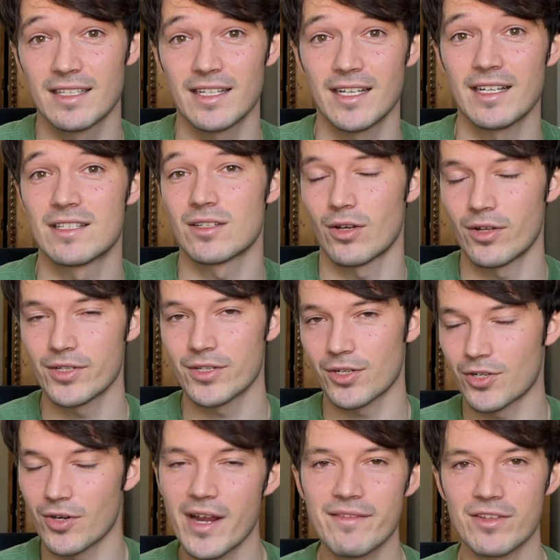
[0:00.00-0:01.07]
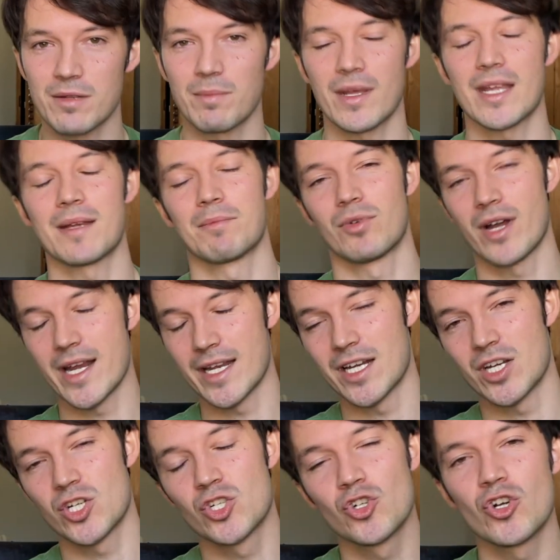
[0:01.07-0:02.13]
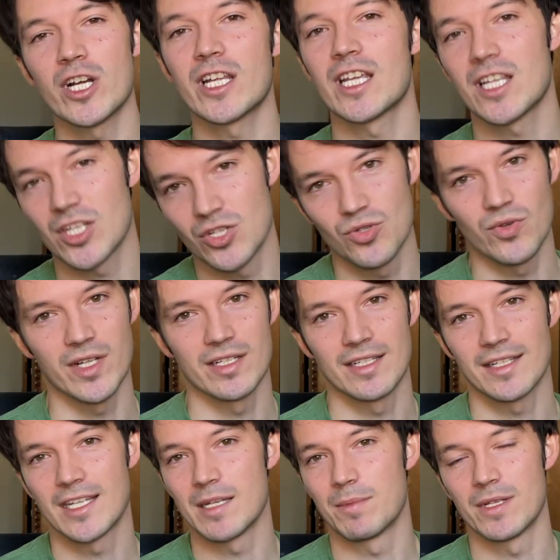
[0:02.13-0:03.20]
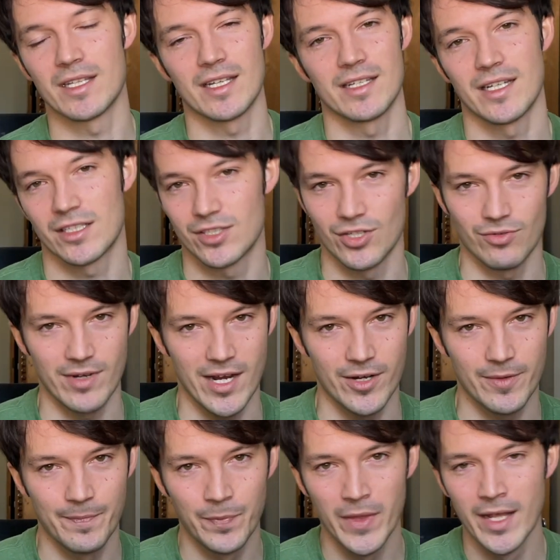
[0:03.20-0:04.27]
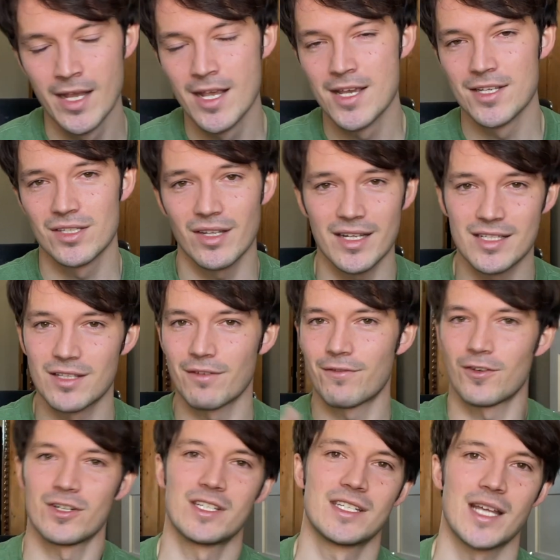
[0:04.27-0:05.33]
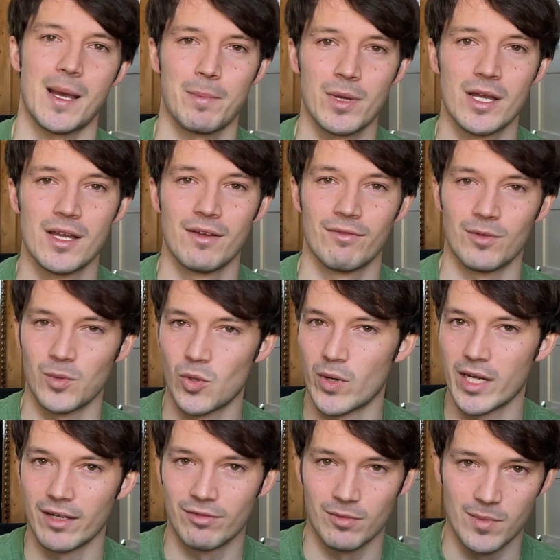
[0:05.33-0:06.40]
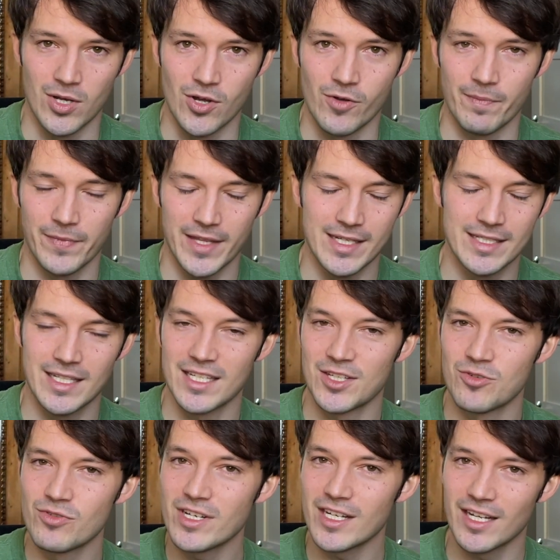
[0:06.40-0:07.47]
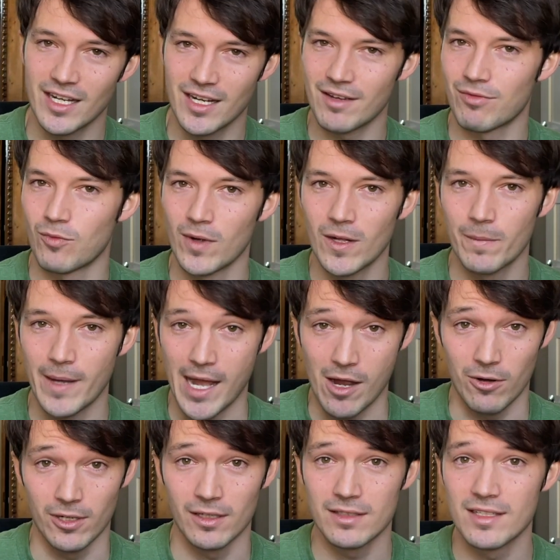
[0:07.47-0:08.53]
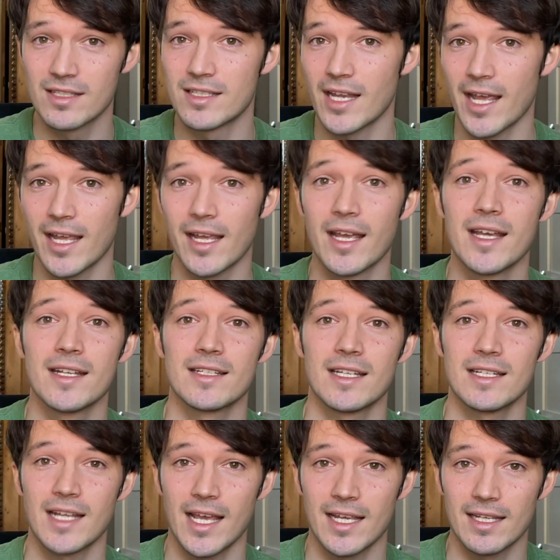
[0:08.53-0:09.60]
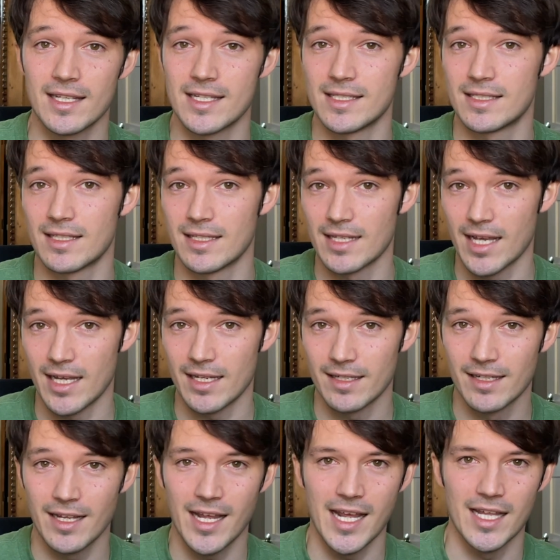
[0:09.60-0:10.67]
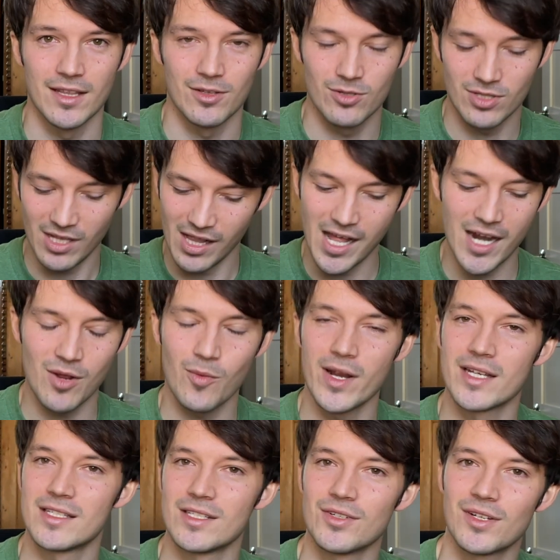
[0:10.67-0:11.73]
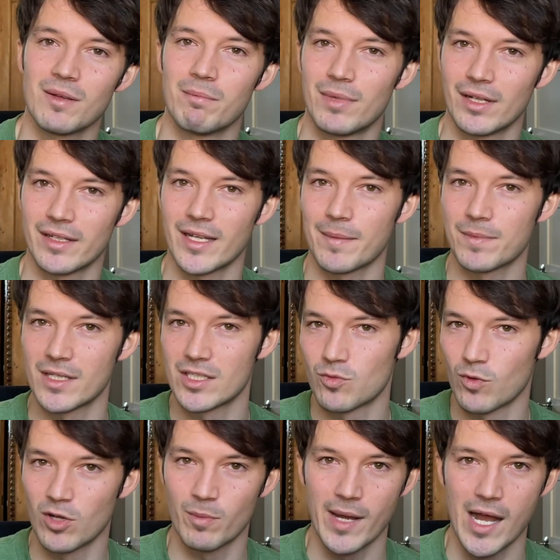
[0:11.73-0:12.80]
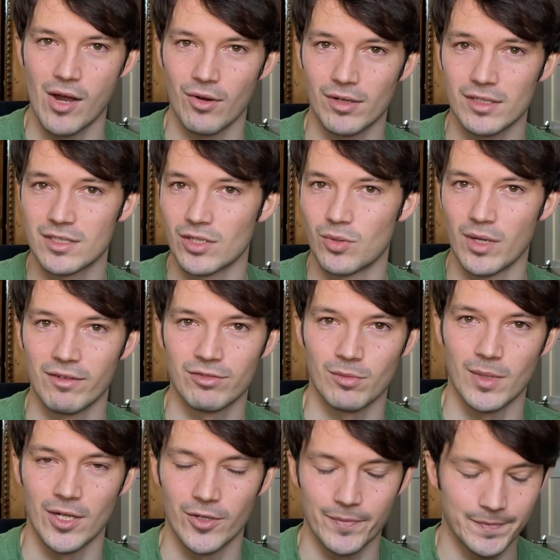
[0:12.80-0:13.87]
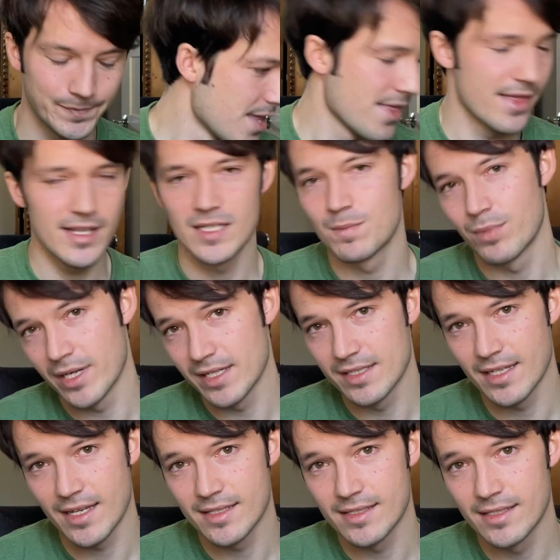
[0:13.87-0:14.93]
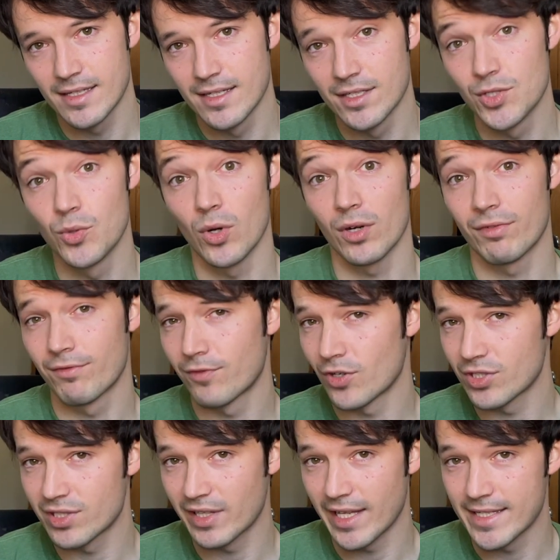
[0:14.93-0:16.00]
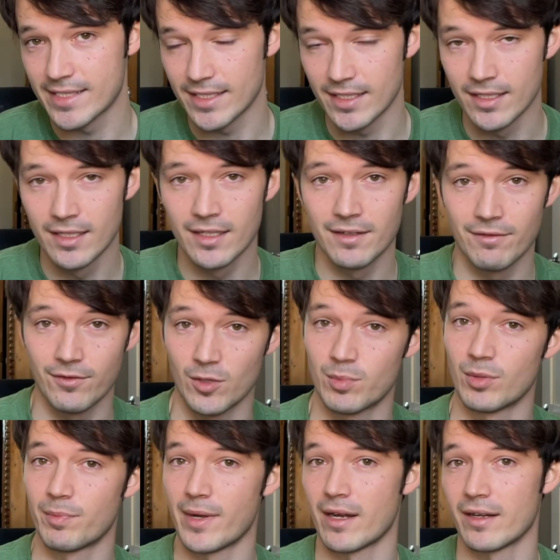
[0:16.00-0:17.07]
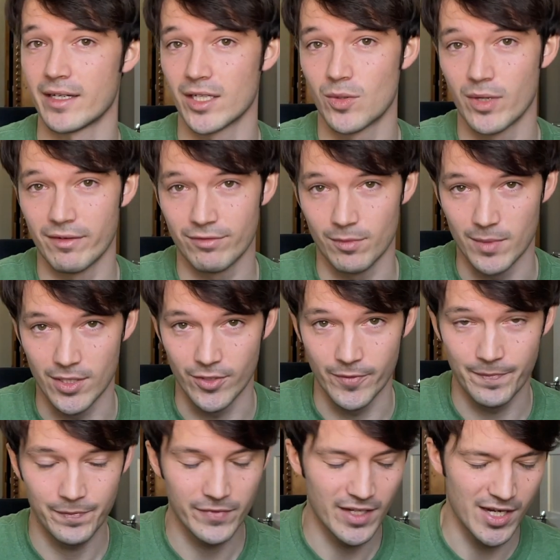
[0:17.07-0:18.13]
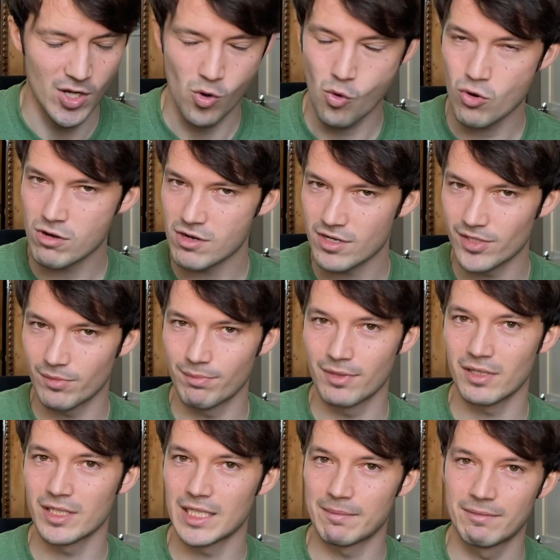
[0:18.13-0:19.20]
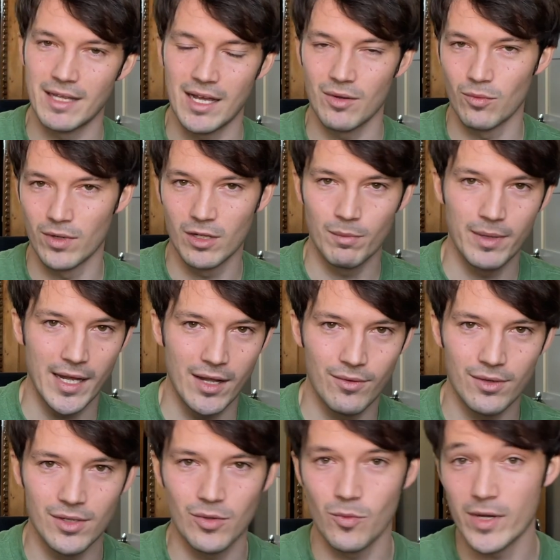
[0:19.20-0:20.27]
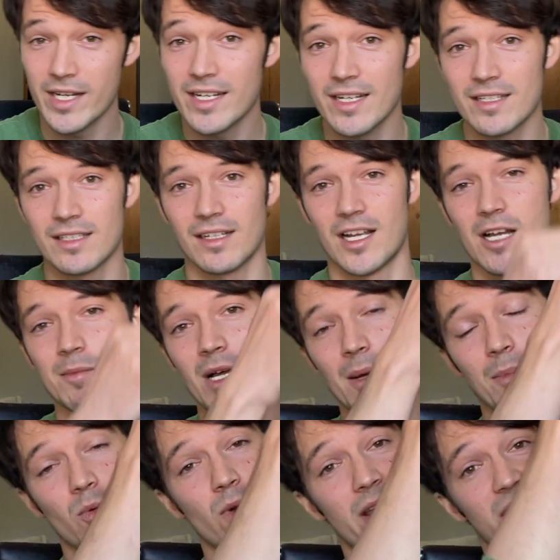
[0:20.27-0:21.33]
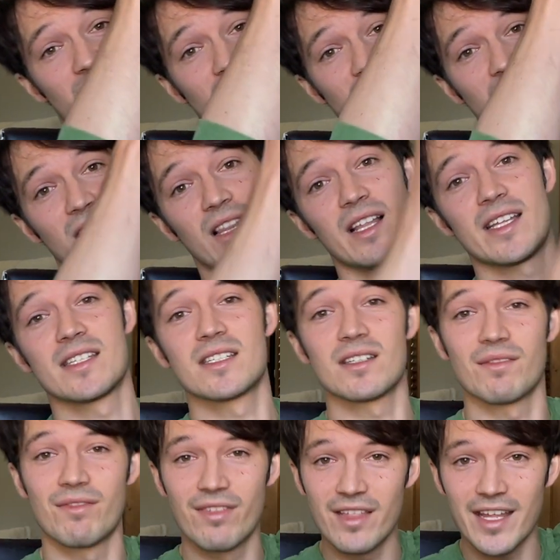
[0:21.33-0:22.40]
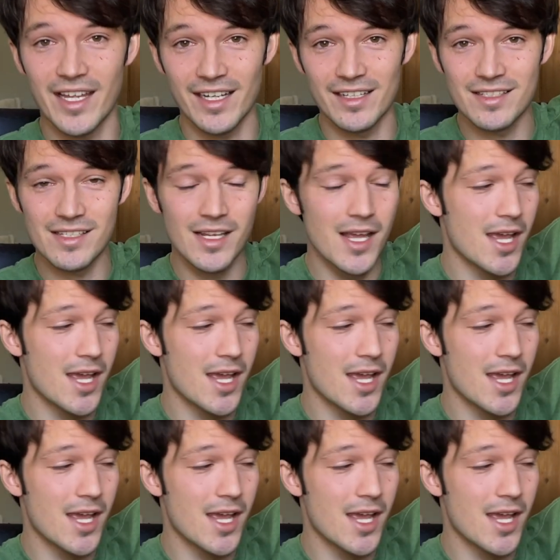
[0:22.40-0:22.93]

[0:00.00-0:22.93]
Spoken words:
it's all your craving brain tricking you into keeping the addiction around. So that's the first step from quitting from home, is that you need enough willpower to say, today is the day. And there's a lot of ways that you can build up this willpower to quit from home. This brings us to our first lesson for preparing to quit from home. In order to build up that willpower, we need to come up with a list of things